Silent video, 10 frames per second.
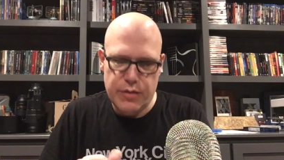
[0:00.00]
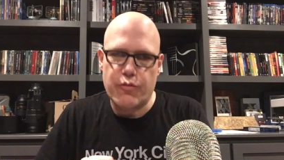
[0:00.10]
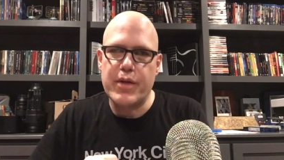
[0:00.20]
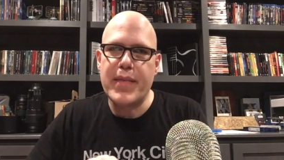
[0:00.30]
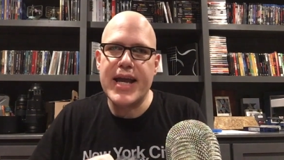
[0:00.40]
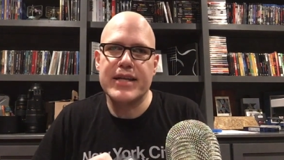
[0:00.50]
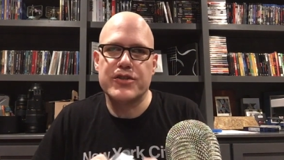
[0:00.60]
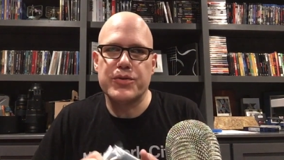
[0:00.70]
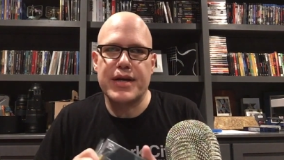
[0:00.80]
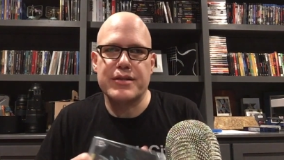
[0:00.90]
remade in
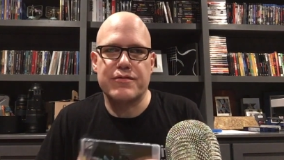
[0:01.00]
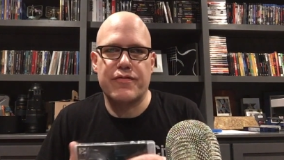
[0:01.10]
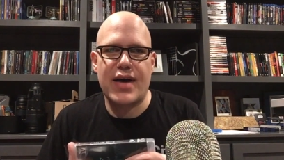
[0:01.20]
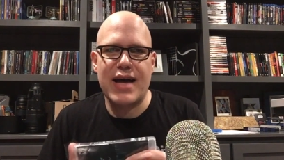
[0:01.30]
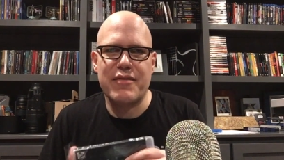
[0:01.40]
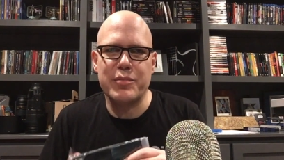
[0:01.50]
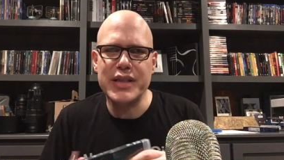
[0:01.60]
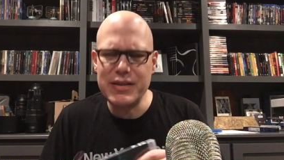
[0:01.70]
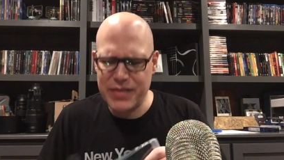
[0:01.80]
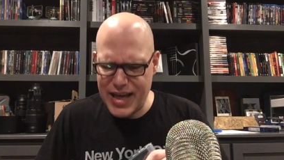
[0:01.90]
two thousand five. I
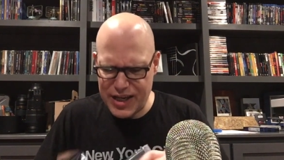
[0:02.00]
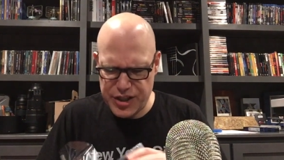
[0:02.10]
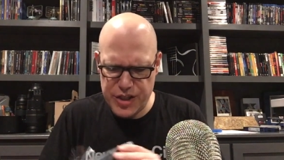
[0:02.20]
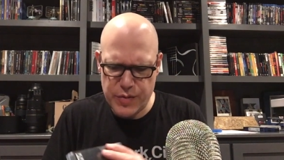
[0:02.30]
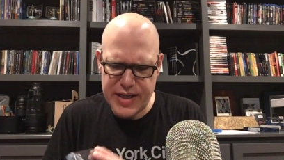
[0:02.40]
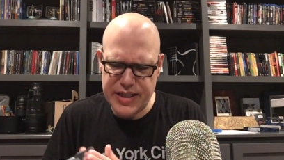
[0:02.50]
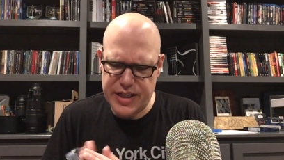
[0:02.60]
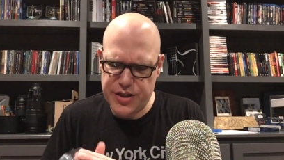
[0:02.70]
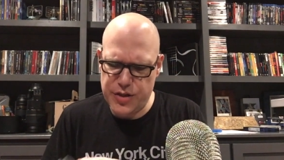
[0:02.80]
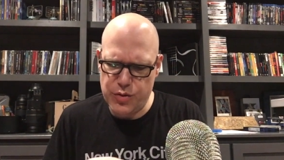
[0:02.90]
believe he actually directed it
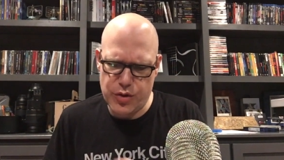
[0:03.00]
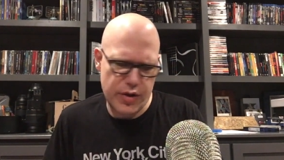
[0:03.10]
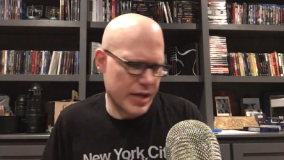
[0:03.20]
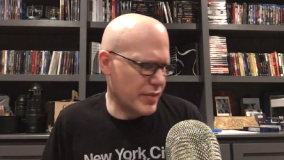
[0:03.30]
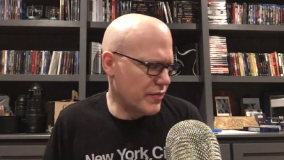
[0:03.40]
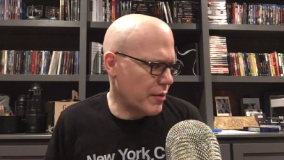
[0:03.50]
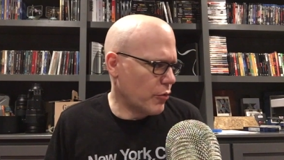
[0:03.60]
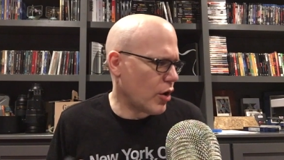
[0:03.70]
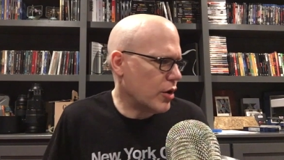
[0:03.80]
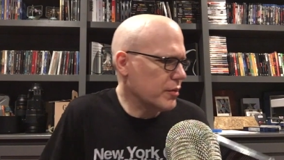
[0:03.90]
too, correct me if I'm
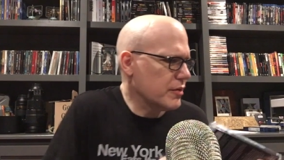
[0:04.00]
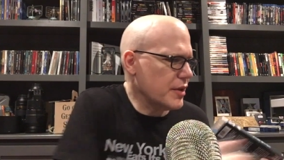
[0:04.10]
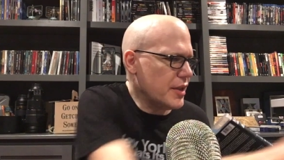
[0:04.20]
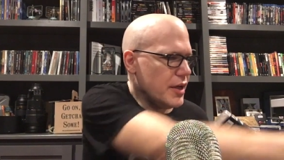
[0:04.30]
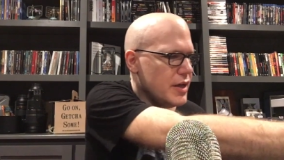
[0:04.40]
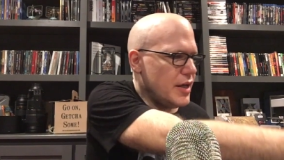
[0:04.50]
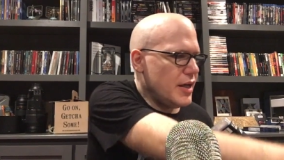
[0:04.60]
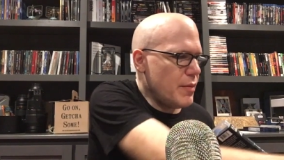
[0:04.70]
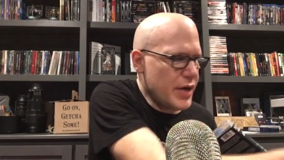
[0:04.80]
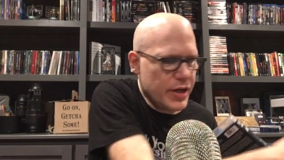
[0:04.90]
wrong, the uh,
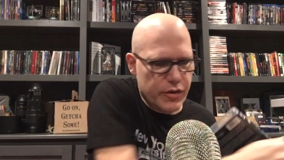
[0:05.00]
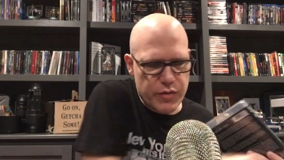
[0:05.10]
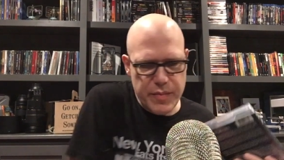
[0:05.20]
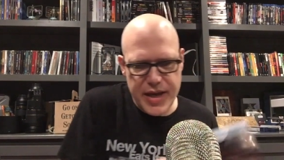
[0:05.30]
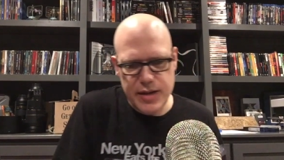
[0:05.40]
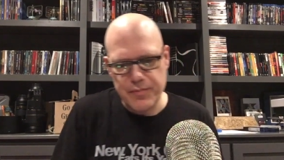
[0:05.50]
American remake